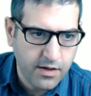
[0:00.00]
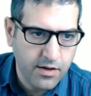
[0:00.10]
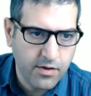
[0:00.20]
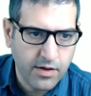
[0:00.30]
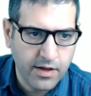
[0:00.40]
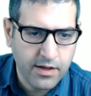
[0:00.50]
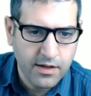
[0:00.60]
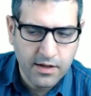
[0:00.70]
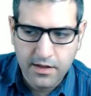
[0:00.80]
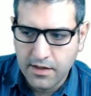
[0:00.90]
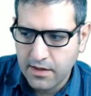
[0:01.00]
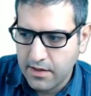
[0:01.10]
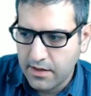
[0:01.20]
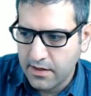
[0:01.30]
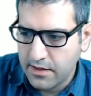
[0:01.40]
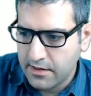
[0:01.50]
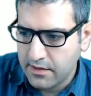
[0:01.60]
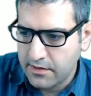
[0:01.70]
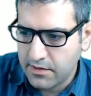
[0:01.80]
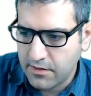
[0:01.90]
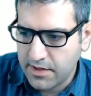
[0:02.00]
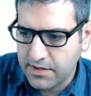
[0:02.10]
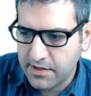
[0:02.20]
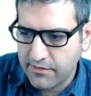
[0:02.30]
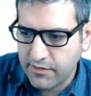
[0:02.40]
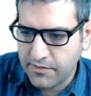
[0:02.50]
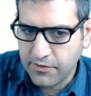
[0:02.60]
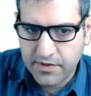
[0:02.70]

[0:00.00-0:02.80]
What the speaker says: Okay, so let's see if we put,